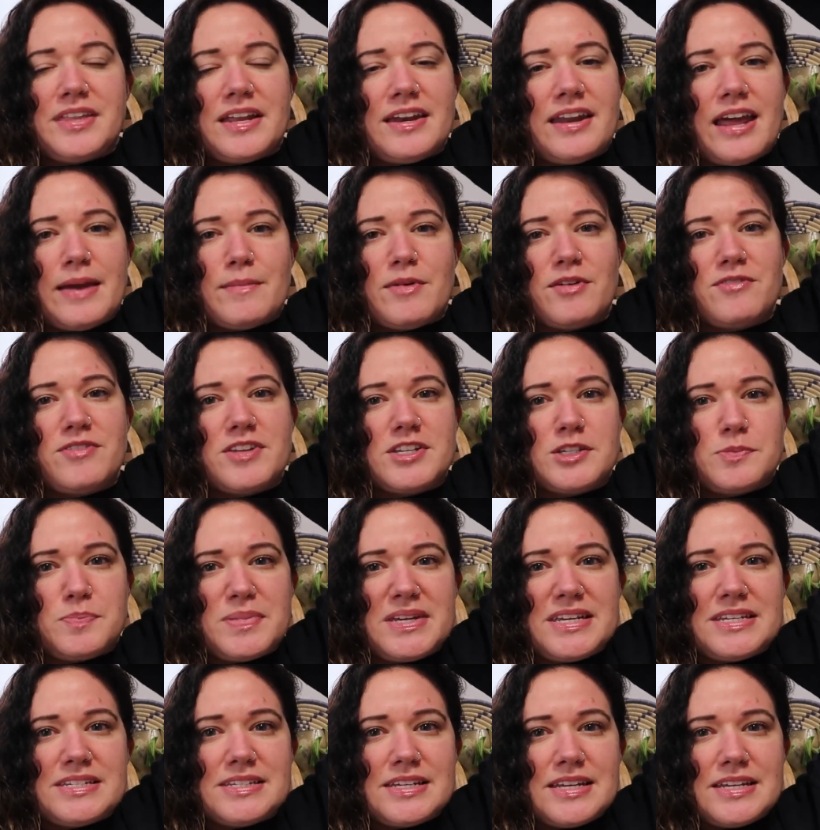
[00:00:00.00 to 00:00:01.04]
the name of this
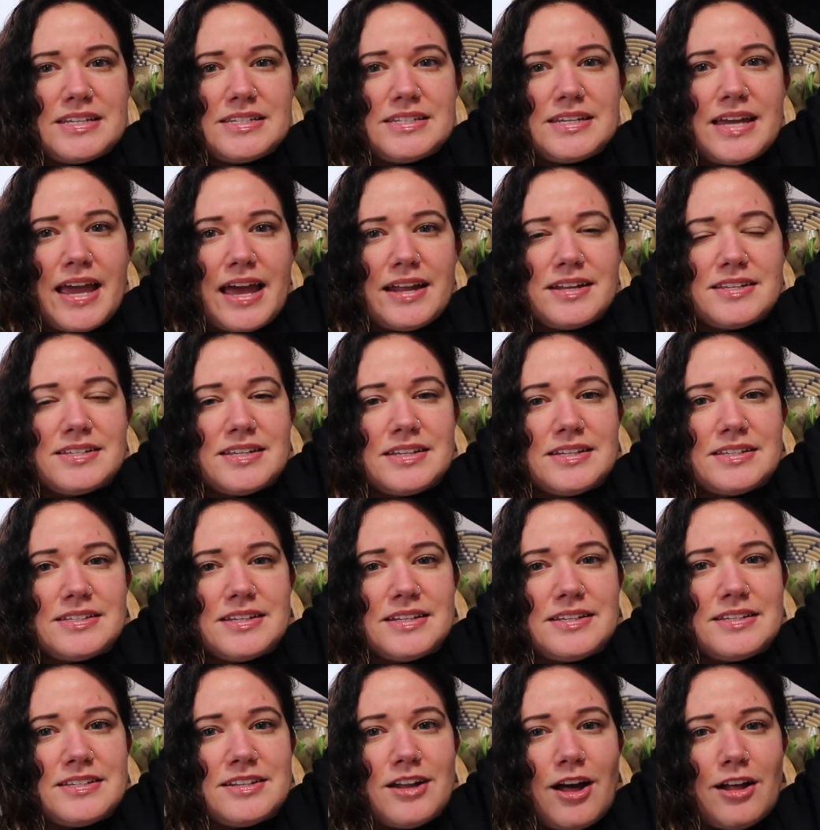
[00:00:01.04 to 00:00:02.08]
piece is yet since
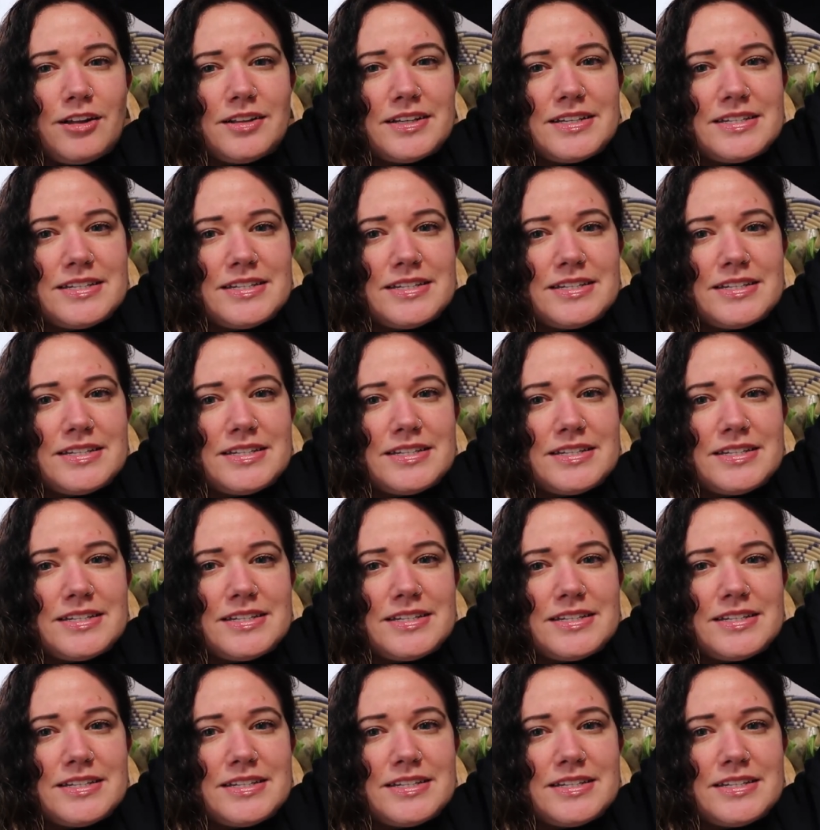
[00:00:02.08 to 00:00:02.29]
it's not